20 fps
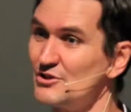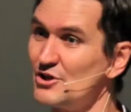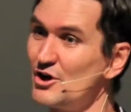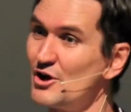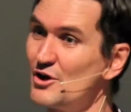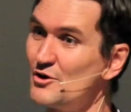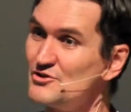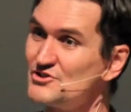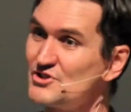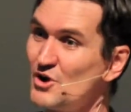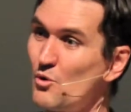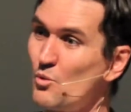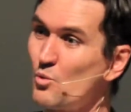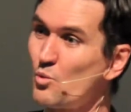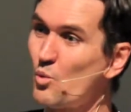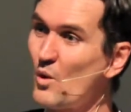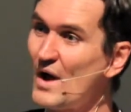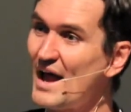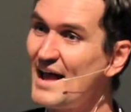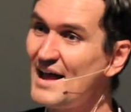So, the, so
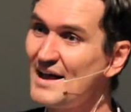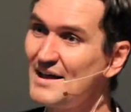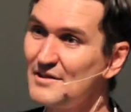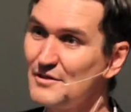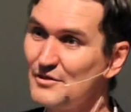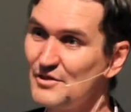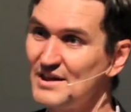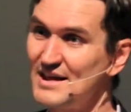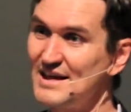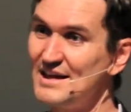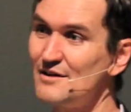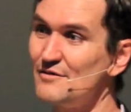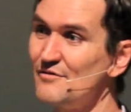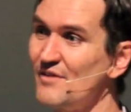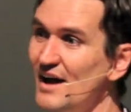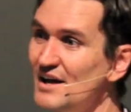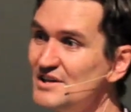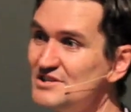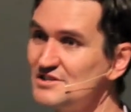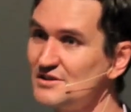where the
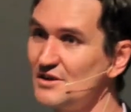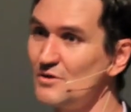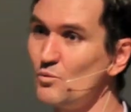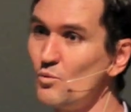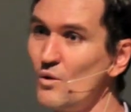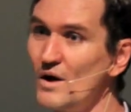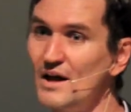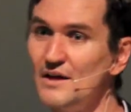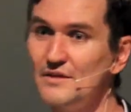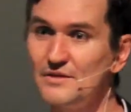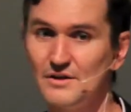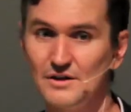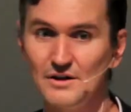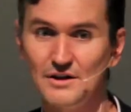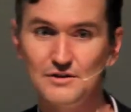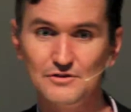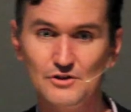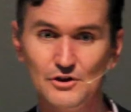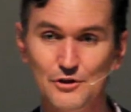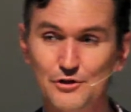innovation and where
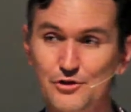the,